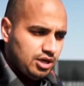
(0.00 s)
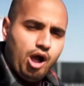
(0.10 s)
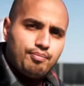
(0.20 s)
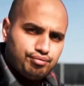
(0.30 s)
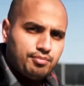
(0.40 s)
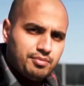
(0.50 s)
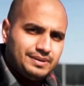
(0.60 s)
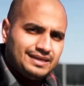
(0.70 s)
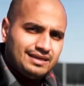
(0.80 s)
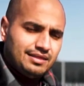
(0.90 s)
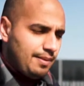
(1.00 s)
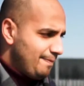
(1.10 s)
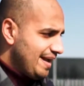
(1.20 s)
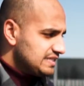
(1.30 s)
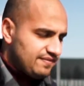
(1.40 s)
are probably the
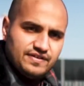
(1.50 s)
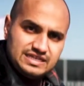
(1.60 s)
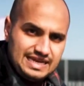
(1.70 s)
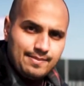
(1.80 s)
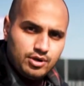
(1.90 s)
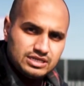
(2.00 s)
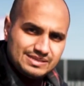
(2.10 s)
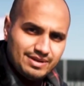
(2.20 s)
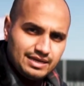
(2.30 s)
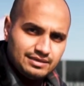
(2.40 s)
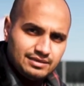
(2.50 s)
best first-time cars to buy.